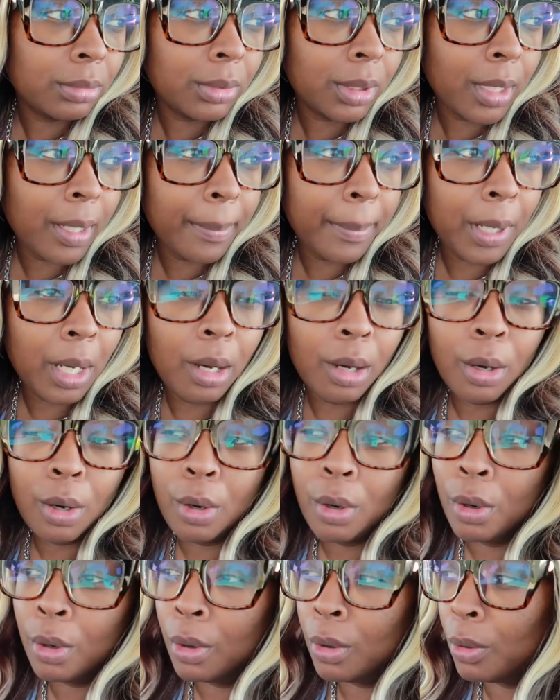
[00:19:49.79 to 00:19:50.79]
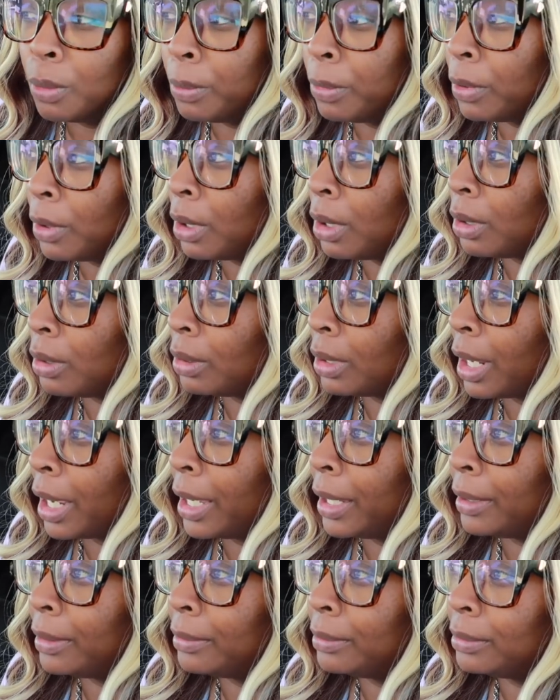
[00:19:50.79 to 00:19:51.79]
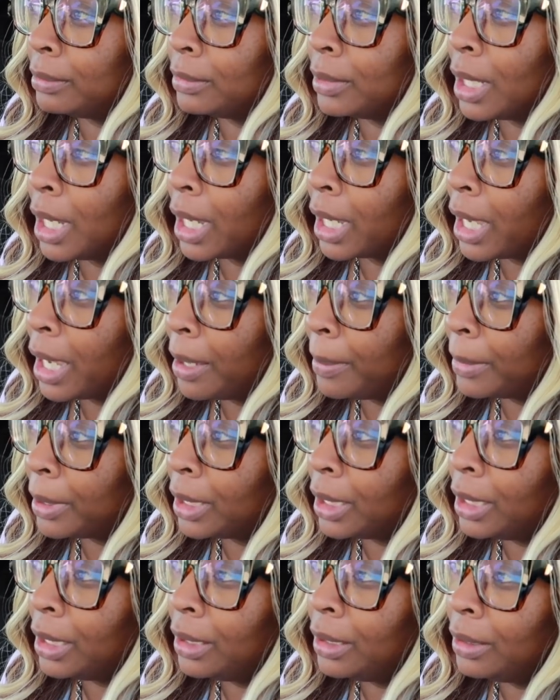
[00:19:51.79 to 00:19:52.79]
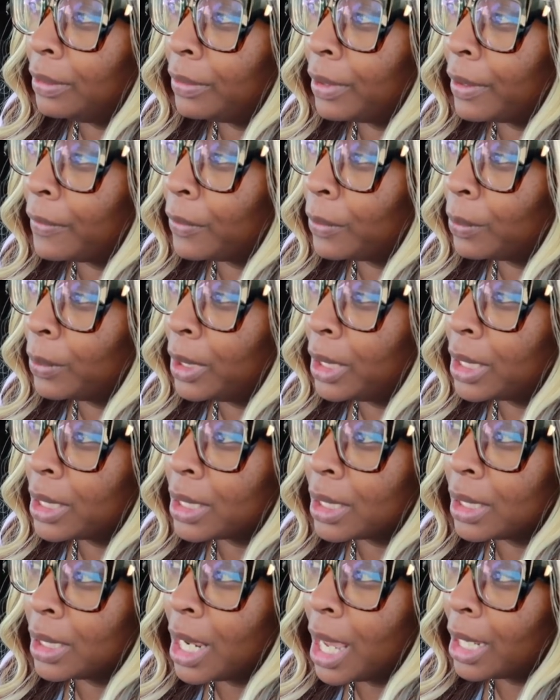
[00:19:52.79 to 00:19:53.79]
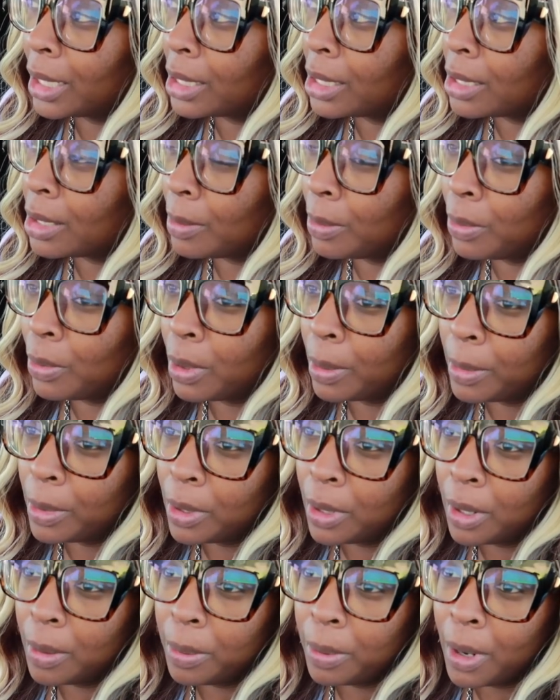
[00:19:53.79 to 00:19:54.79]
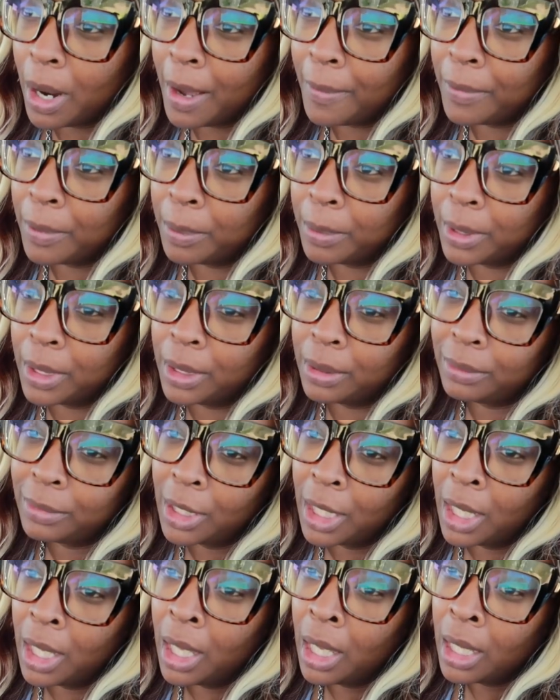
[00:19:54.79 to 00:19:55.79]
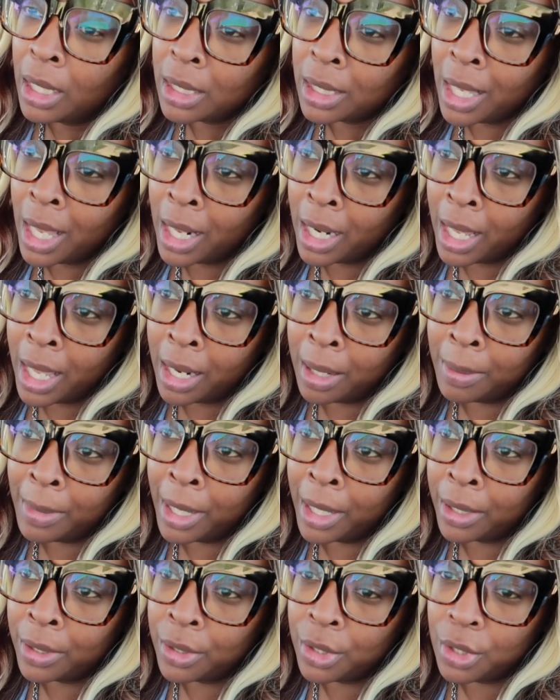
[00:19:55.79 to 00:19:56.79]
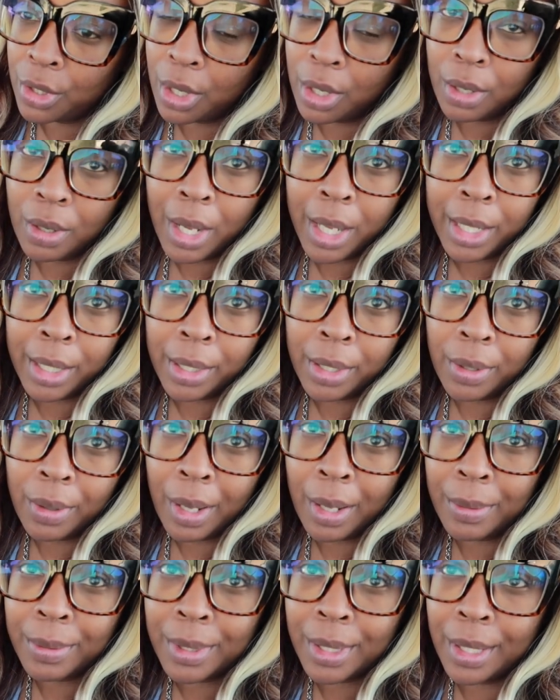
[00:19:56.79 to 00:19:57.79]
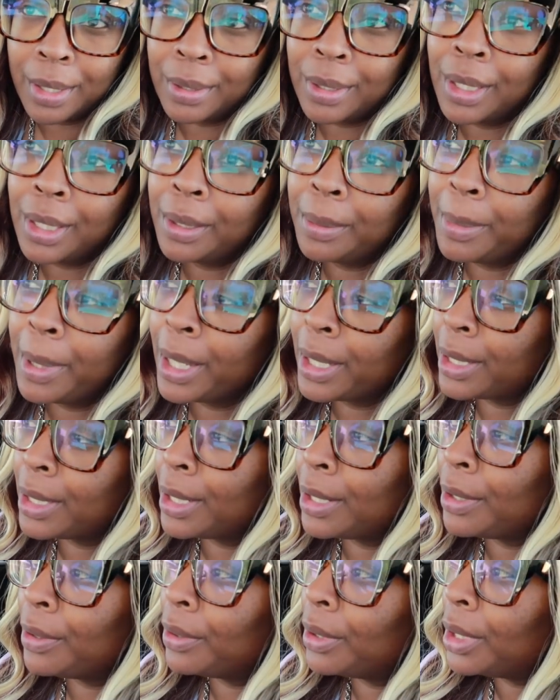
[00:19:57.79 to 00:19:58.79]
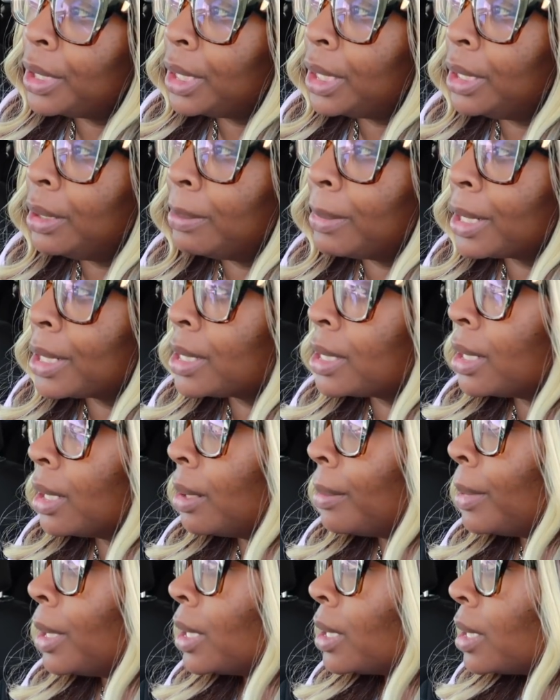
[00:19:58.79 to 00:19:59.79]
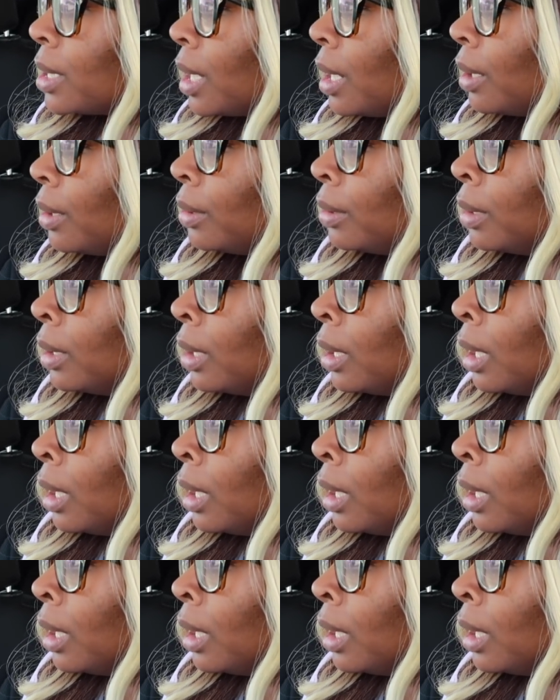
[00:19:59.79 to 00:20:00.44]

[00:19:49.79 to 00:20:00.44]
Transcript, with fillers: I'm old, bro. Like, I can't believe every week is a doctor's appointment or a problem, but it's kind of out of my control. I didn't know I was going to get a bacteria eat my stomach, so